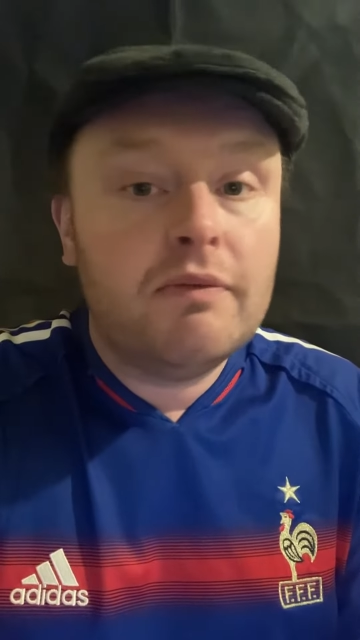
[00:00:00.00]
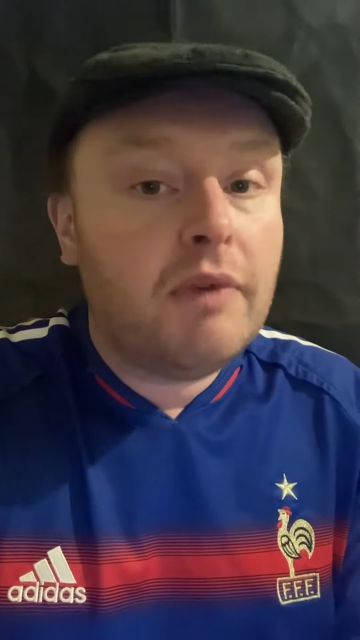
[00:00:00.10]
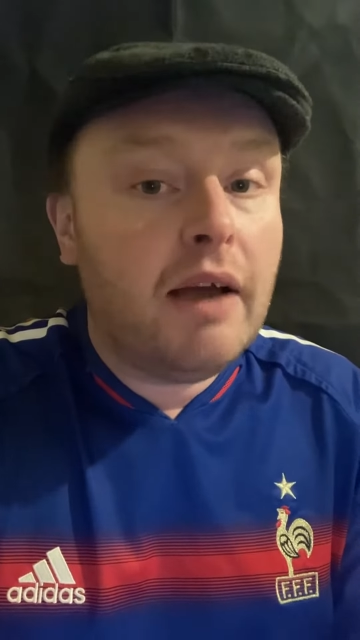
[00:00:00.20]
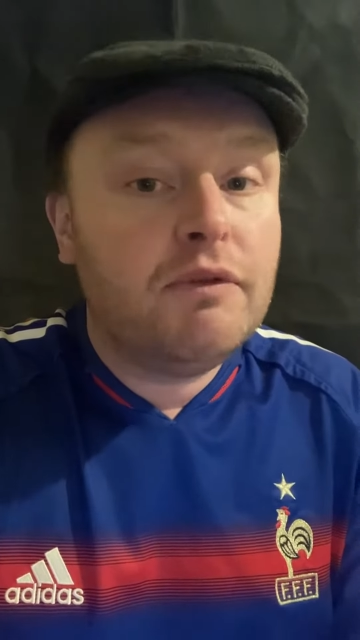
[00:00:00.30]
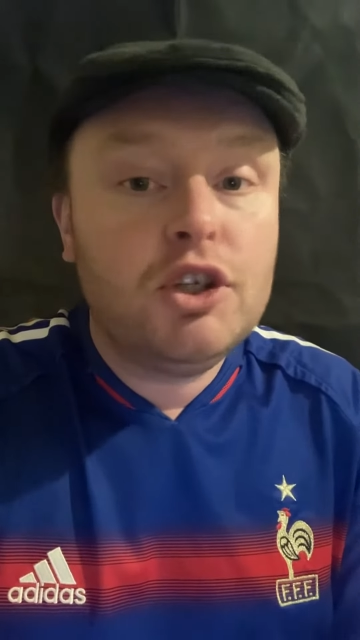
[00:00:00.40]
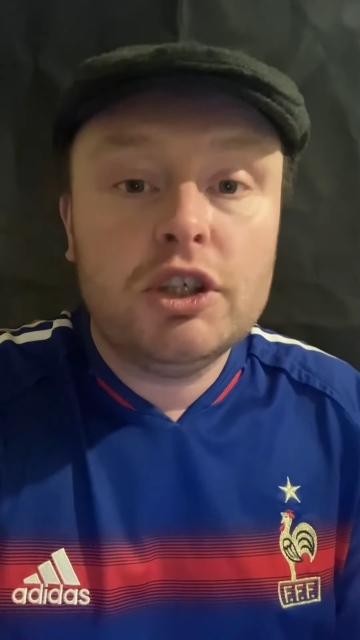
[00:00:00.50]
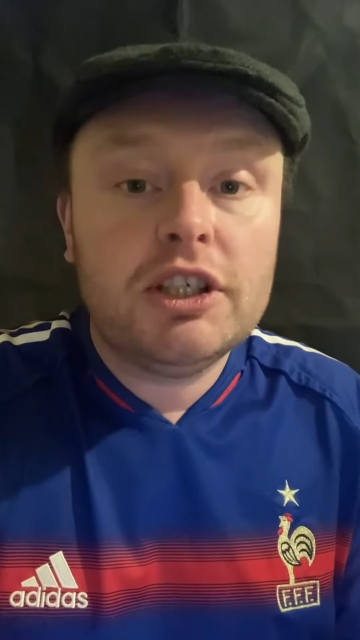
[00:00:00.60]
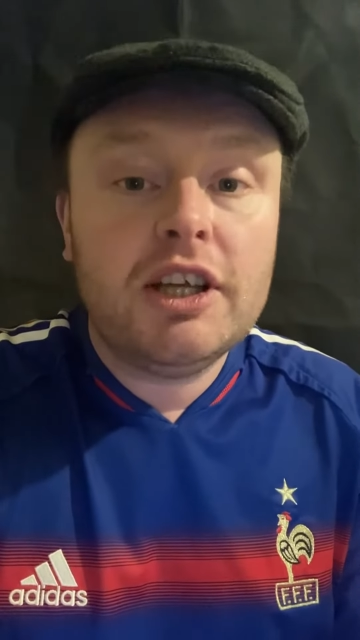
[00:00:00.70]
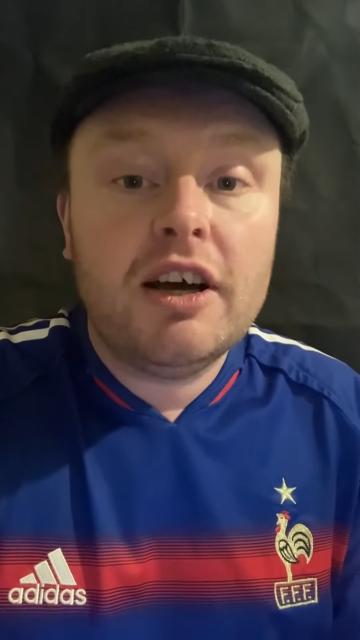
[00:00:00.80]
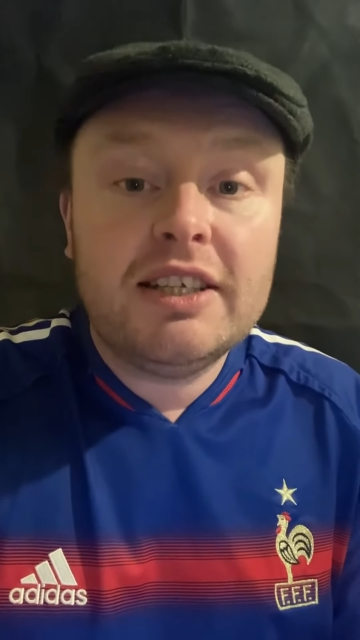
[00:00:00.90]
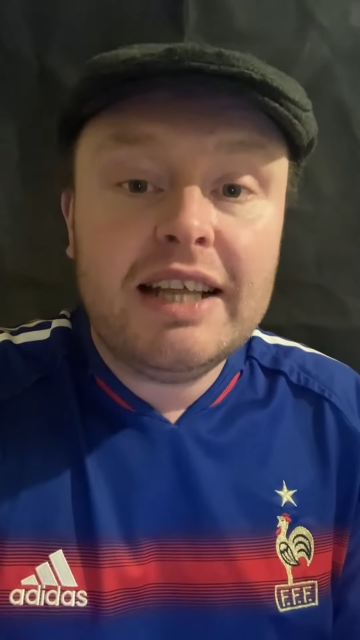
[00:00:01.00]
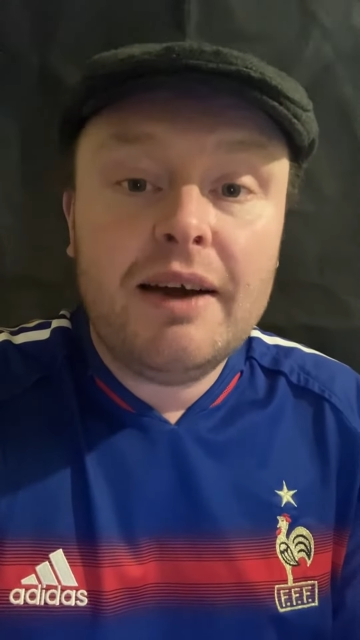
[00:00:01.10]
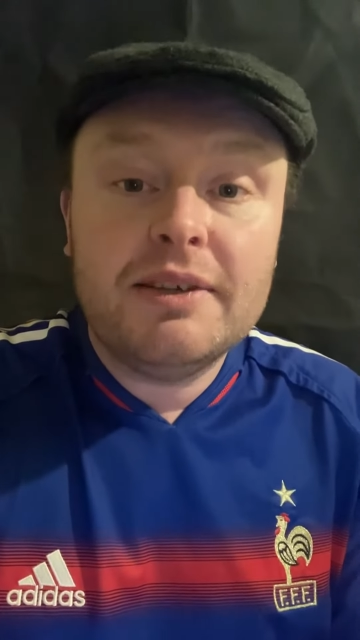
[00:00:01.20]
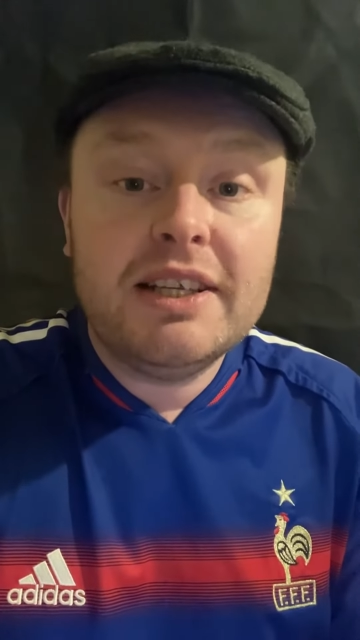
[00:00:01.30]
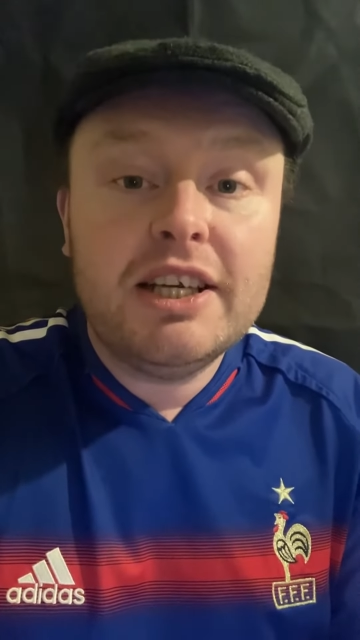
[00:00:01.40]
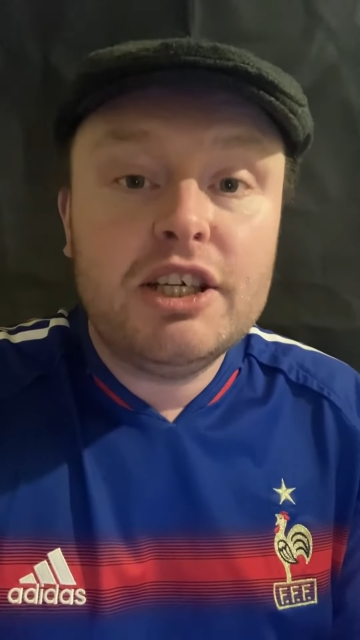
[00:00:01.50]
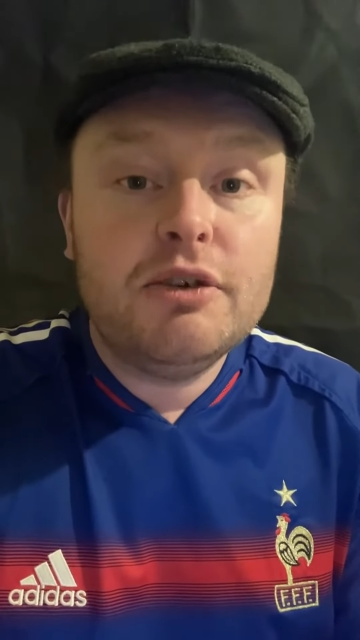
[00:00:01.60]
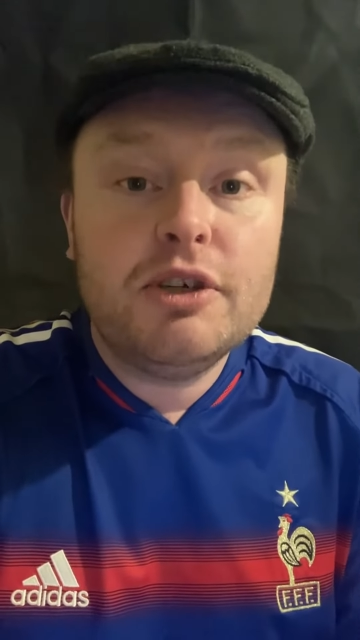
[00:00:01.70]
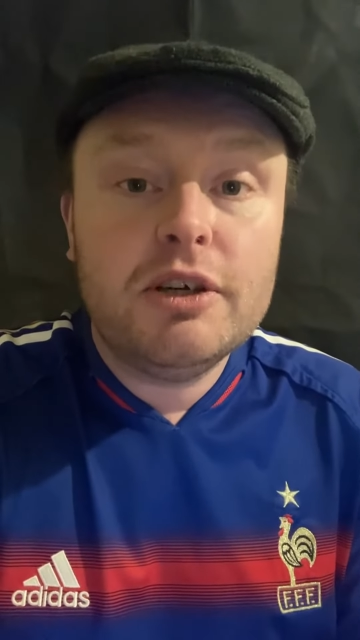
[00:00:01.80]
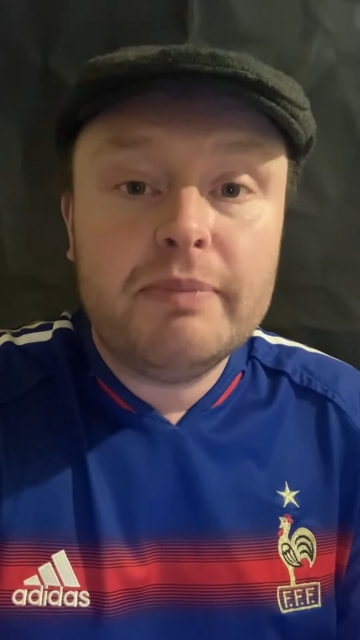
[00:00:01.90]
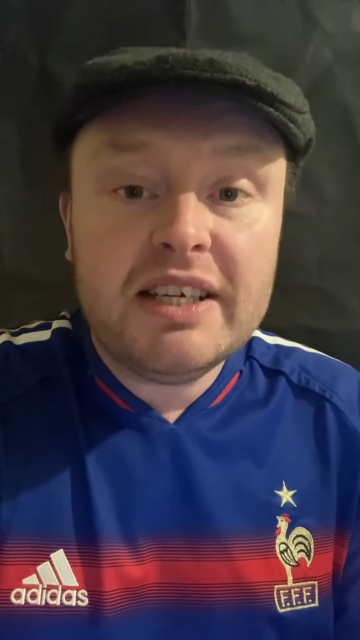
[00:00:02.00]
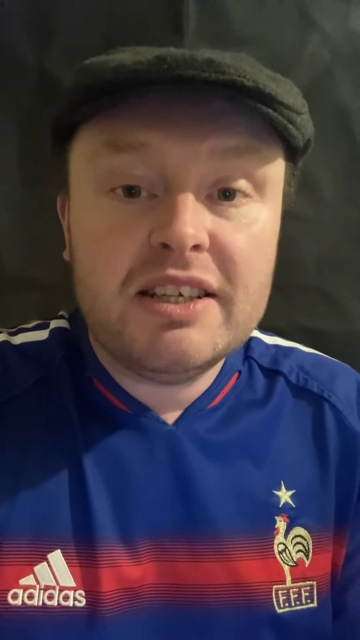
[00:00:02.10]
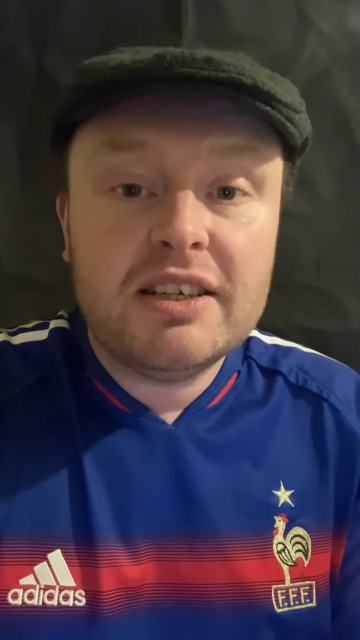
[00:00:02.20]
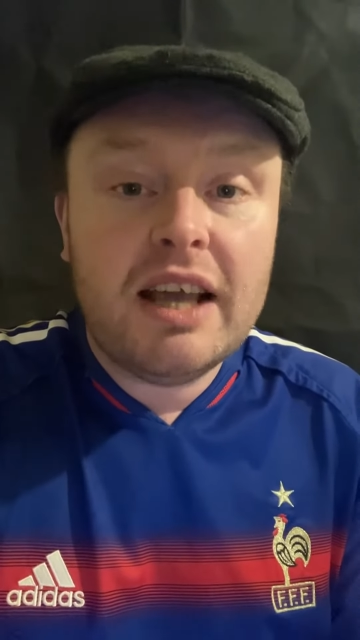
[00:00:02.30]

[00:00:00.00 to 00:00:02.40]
I've just started out in this YouTube business.